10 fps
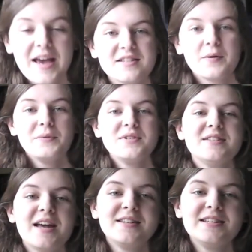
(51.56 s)
Okay, so I was
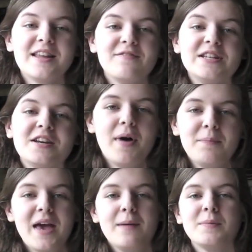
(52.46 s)
just editing that video.
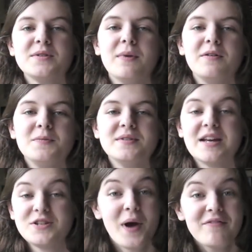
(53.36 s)
Mum came up to my room and
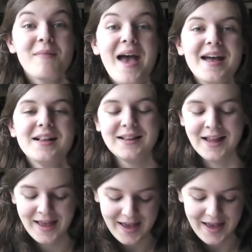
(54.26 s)
said, you have mail!